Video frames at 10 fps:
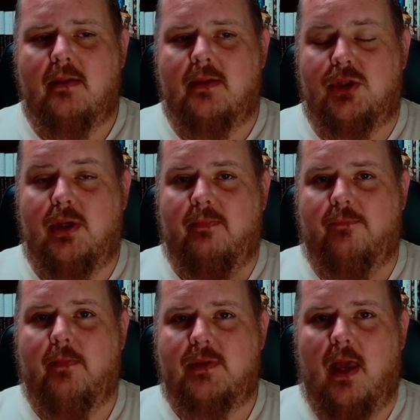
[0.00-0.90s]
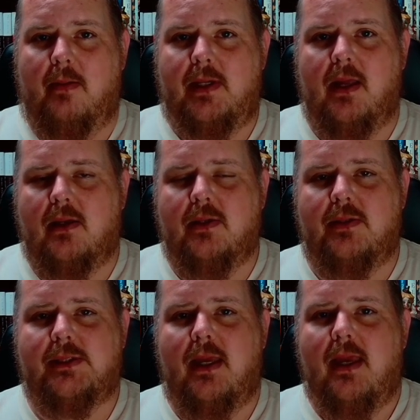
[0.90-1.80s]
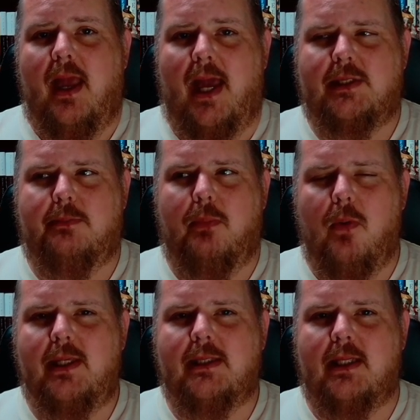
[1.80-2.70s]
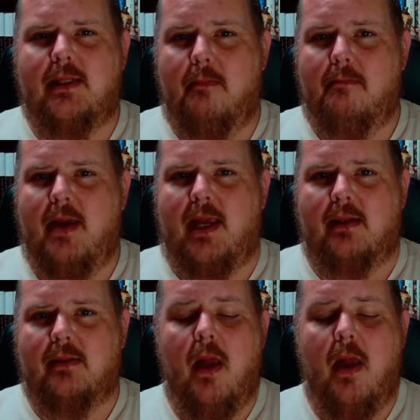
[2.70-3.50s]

the ship from Tommyknockers, has poisoned Maine.